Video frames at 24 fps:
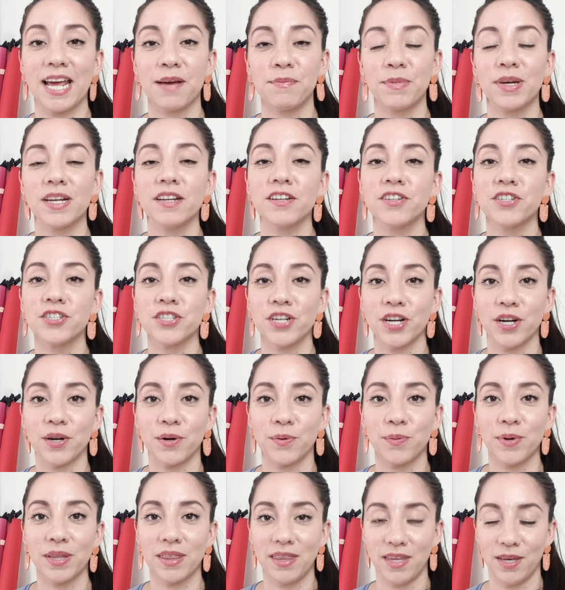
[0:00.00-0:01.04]
I'm going to share
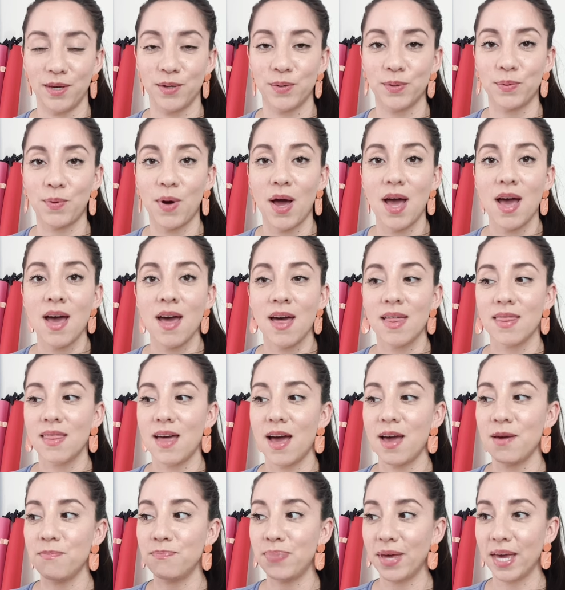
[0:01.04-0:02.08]
with you
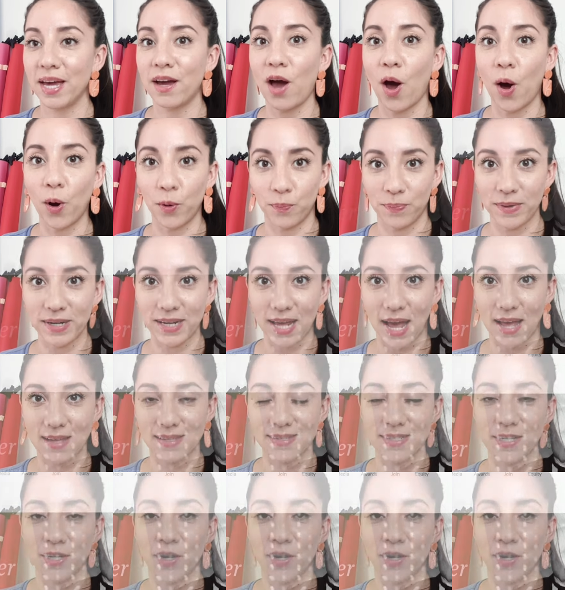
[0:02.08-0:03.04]
a big open casting